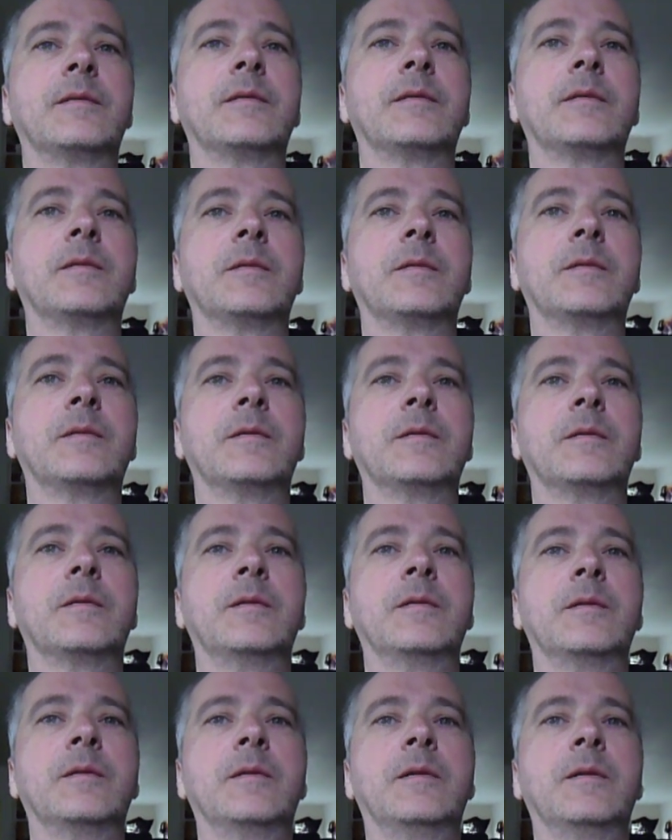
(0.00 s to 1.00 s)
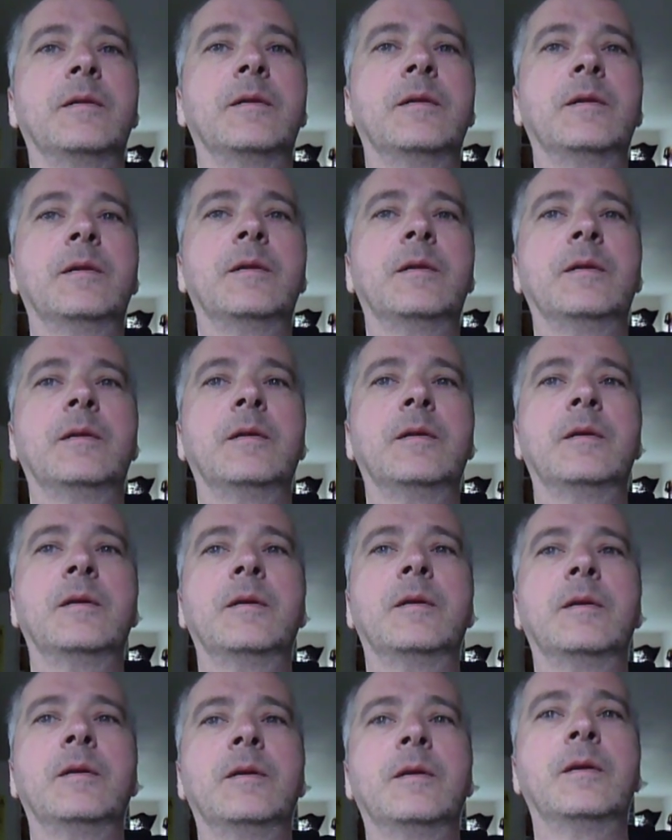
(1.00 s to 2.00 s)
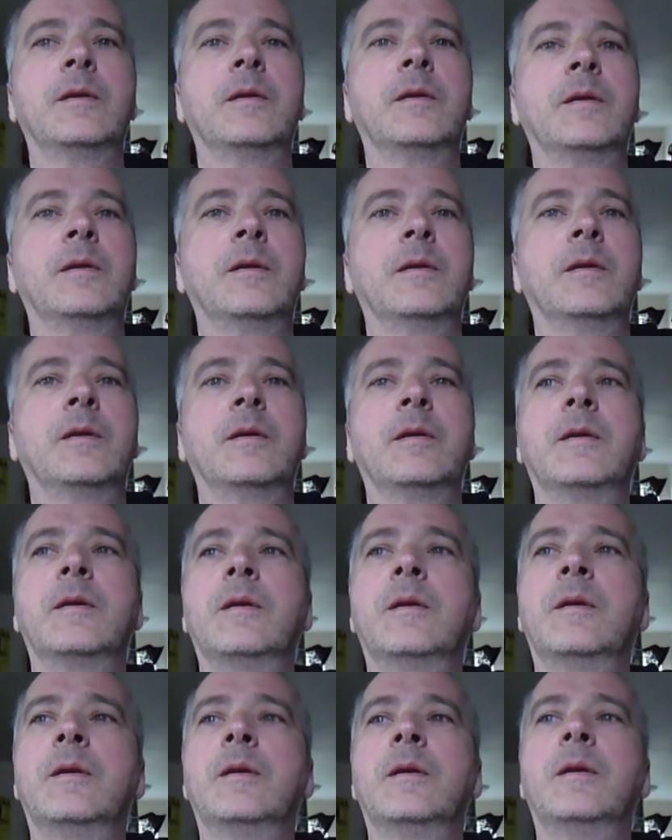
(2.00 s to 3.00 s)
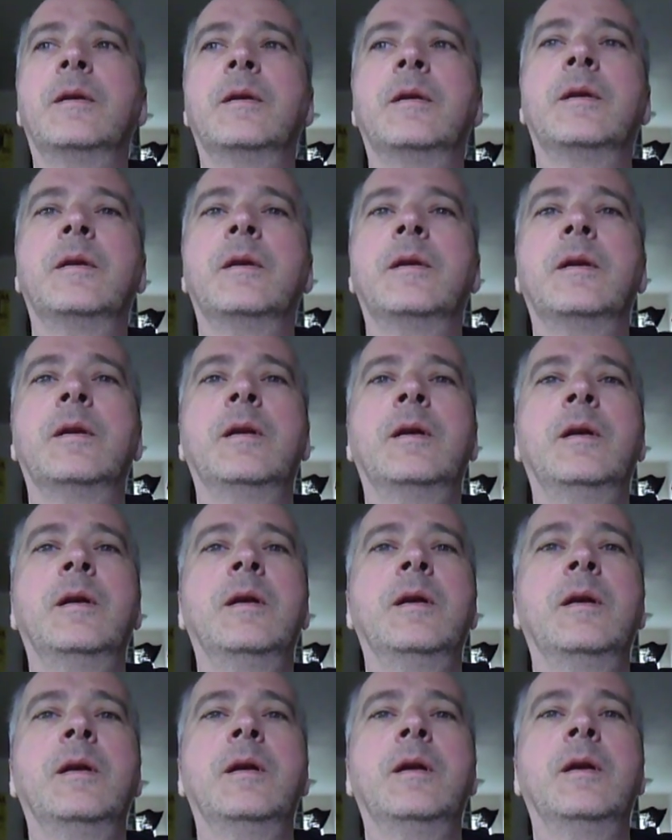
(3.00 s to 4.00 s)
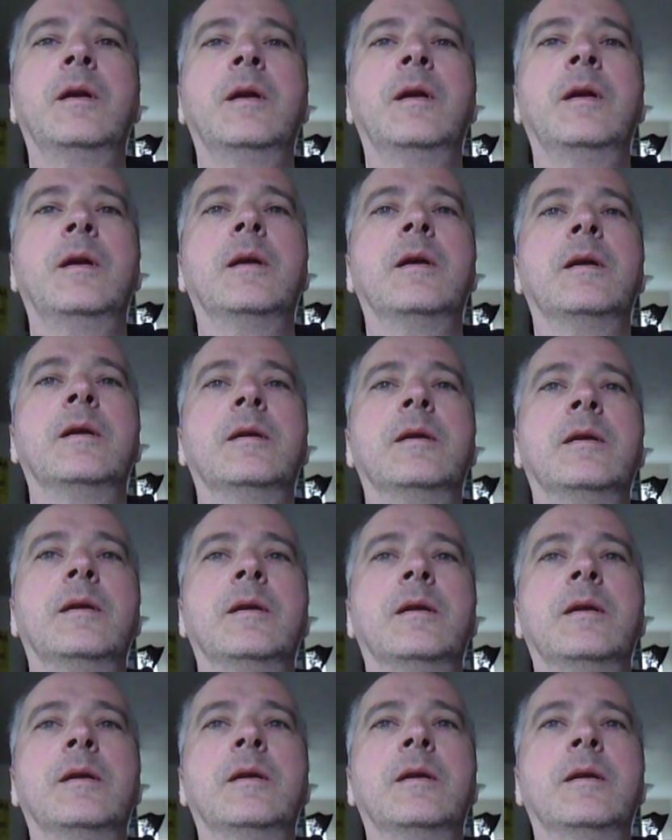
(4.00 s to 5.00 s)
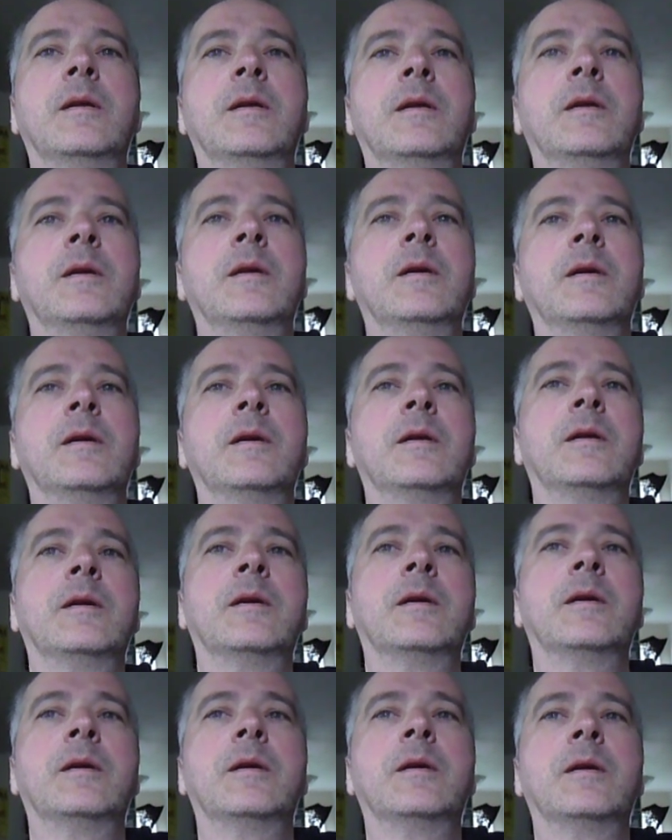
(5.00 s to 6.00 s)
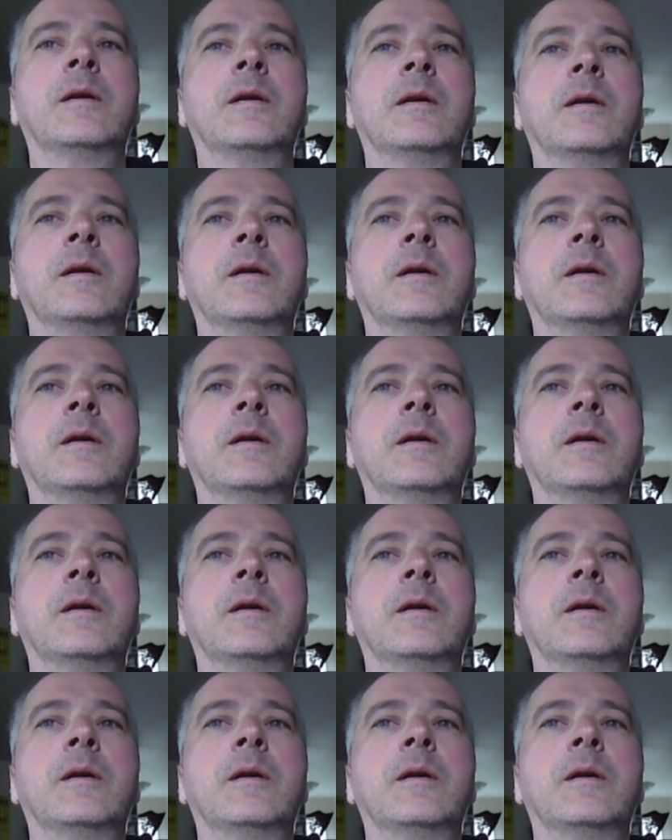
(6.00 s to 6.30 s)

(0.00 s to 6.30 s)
No one is speaking in this clip.